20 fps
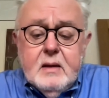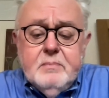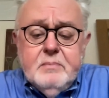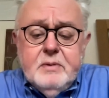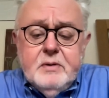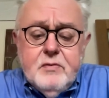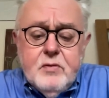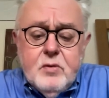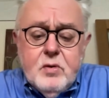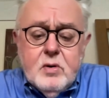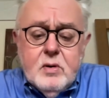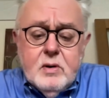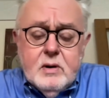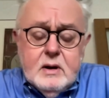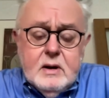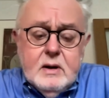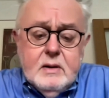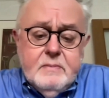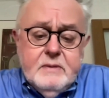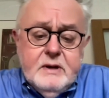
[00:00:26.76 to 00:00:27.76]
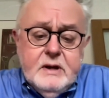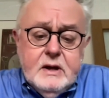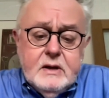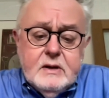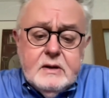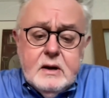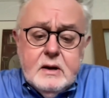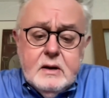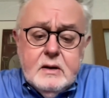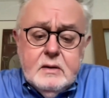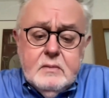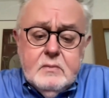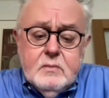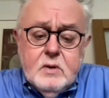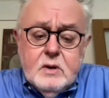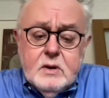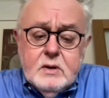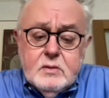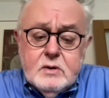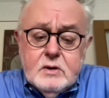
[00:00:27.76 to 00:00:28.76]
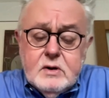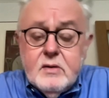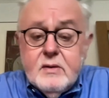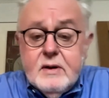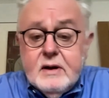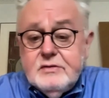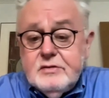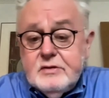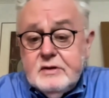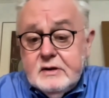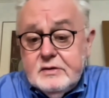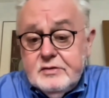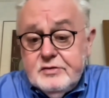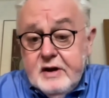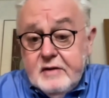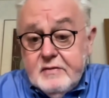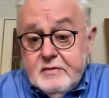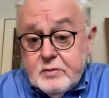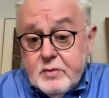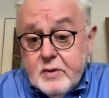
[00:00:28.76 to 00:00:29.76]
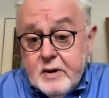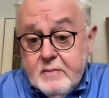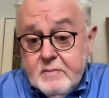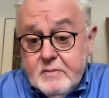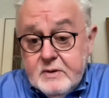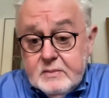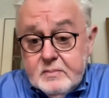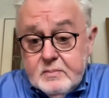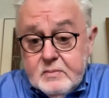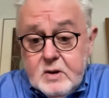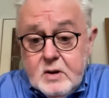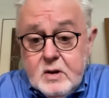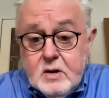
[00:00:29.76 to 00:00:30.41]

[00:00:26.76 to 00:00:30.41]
Before I begin, I want to congratulate Javid Rehman